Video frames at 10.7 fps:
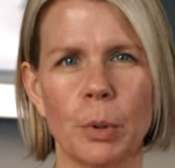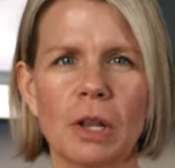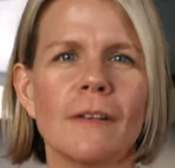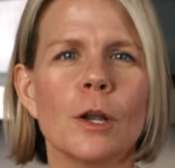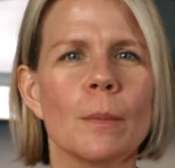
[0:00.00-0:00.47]

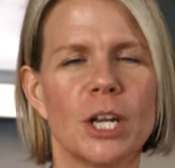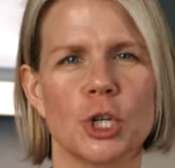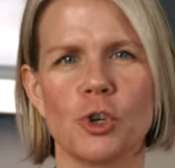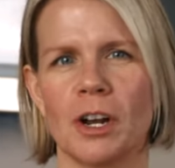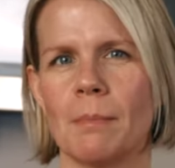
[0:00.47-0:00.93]
put a little bit
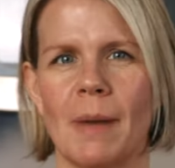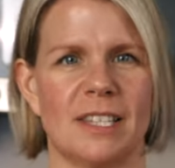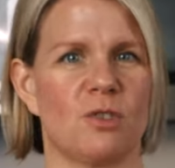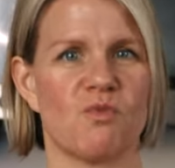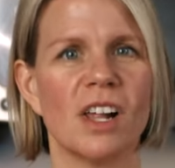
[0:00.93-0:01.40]
of shredded
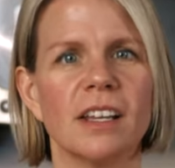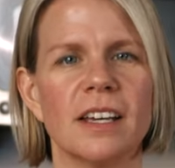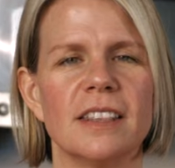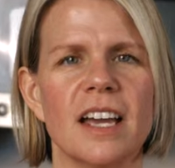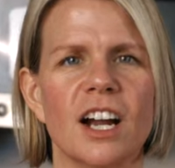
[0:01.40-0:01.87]
mozzarella
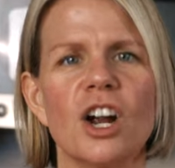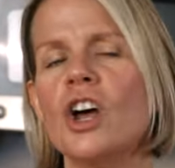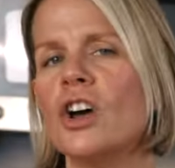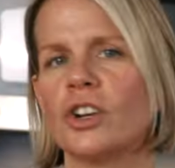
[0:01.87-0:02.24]
in there,